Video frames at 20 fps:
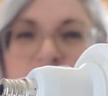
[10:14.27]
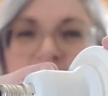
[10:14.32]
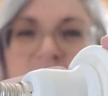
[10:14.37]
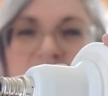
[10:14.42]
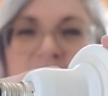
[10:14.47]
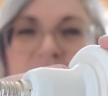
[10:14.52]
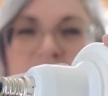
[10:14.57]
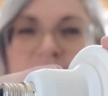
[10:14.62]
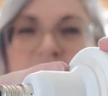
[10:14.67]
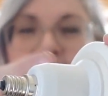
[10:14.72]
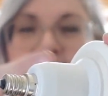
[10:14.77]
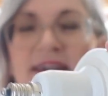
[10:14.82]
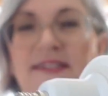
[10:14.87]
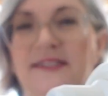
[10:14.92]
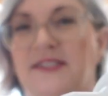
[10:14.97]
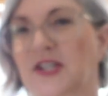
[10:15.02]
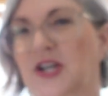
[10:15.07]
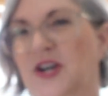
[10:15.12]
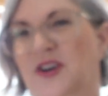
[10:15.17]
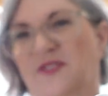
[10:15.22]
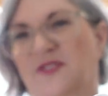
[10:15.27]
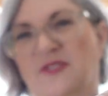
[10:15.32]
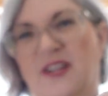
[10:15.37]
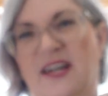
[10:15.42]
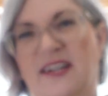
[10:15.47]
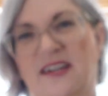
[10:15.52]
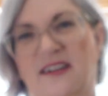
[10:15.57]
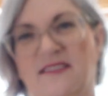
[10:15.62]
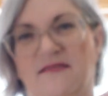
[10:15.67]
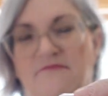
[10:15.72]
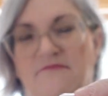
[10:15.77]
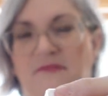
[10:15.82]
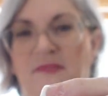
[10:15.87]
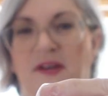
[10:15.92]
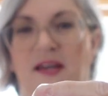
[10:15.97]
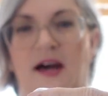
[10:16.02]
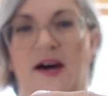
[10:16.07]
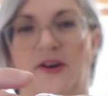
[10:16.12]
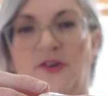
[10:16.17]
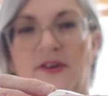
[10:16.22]
with things to go like
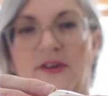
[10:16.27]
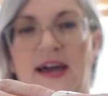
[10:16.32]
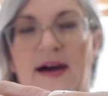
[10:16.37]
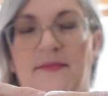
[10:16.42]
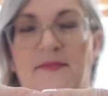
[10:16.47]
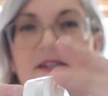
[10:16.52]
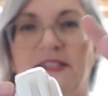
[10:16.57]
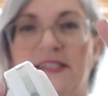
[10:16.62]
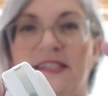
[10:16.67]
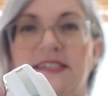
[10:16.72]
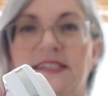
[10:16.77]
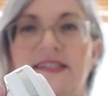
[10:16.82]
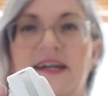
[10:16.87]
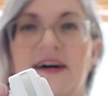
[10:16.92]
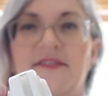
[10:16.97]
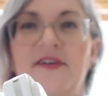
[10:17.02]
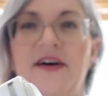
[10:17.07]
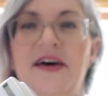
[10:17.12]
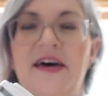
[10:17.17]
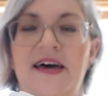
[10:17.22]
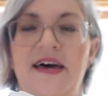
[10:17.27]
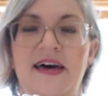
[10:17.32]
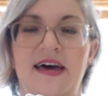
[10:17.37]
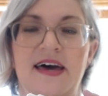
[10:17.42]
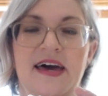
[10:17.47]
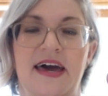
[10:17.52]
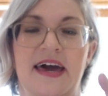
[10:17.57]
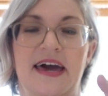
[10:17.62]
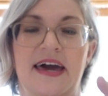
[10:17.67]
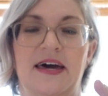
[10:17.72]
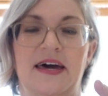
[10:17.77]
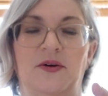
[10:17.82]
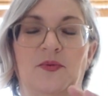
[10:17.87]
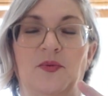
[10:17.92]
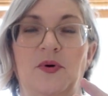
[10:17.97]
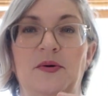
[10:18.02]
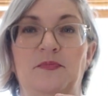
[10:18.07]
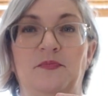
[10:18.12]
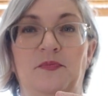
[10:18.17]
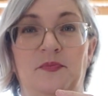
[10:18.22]
under cabinets and stuff, and
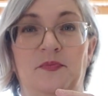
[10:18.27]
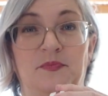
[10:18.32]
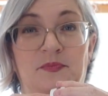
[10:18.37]
we